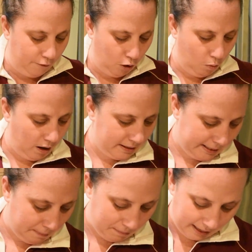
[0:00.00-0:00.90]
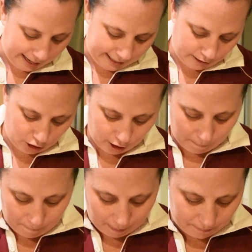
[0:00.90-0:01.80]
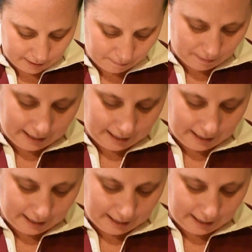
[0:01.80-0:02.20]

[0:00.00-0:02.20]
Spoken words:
if you want some lettuce, you can pop some